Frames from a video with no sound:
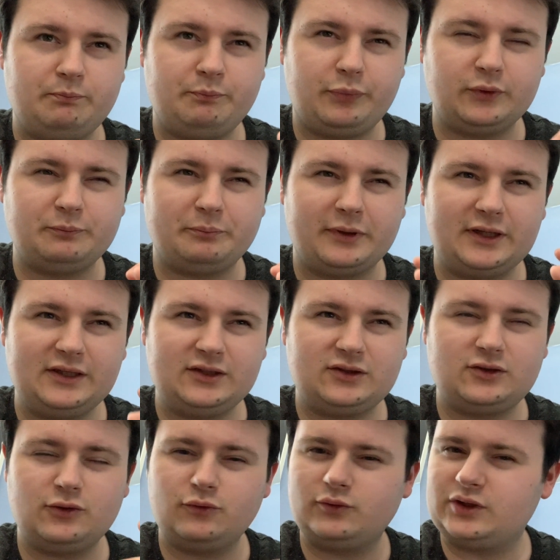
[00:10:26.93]
But please
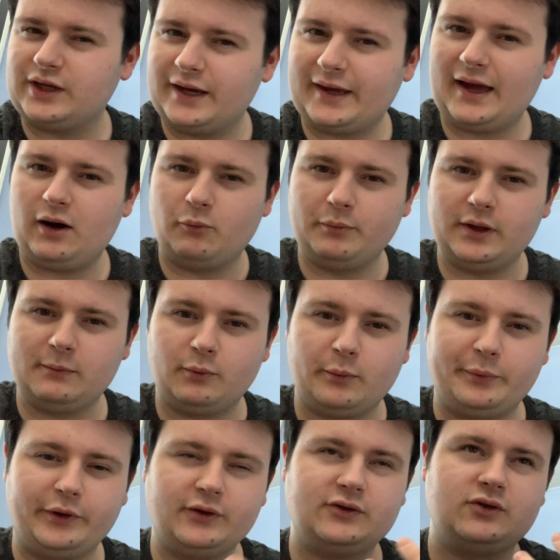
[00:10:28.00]
do check out people,
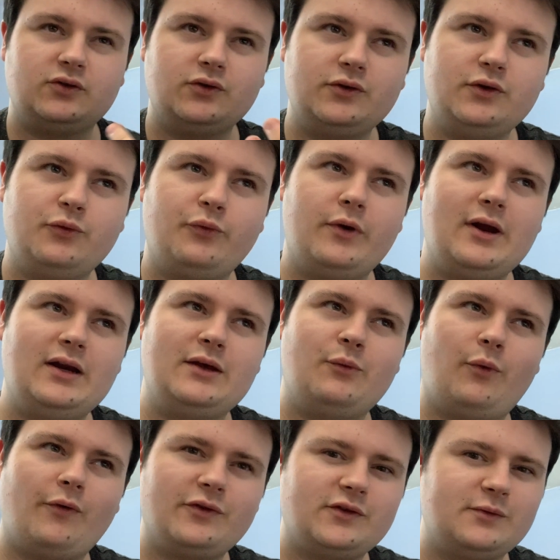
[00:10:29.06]
because do you really
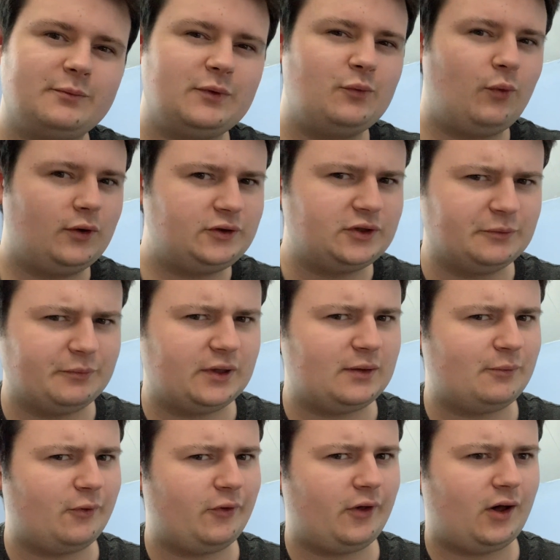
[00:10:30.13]
want to be watching
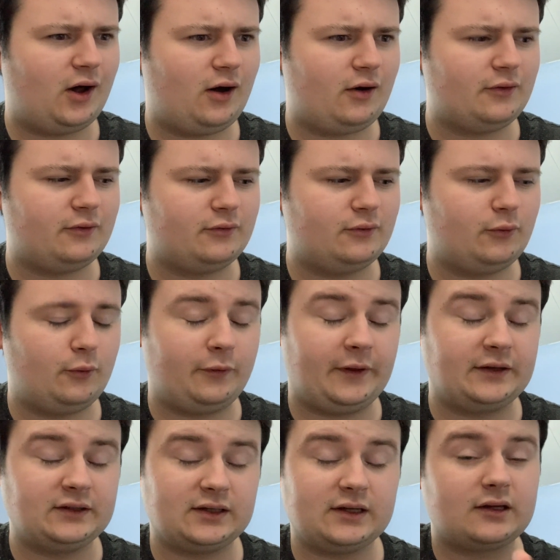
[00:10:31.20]
people that aren't
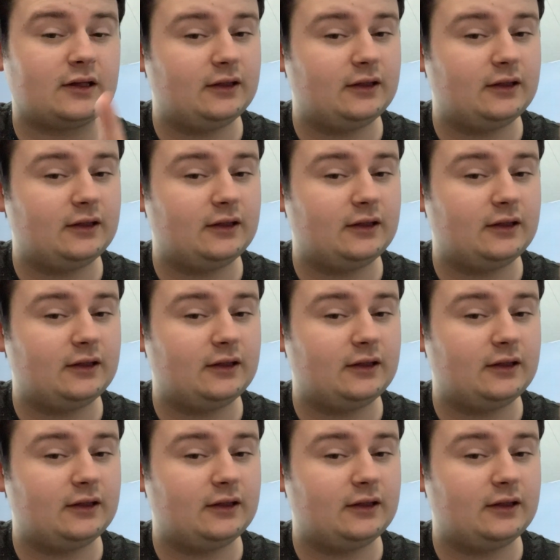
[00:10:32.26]
authentic?